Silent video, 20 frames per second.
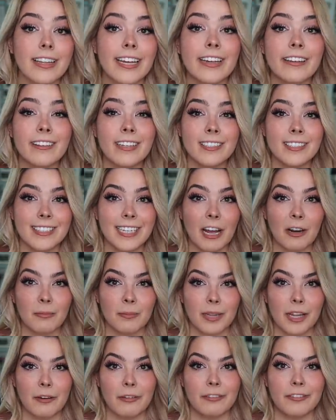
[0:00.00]
link these down
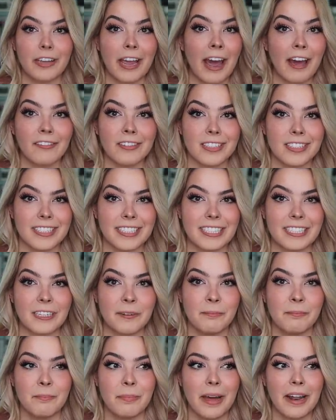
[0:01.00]
below if you haven't seen
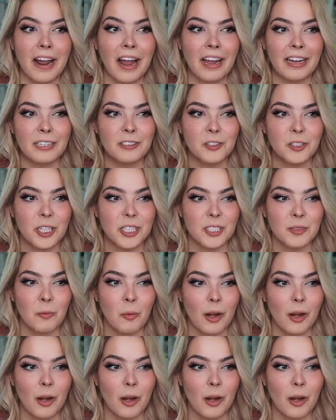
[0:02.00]
them, but I just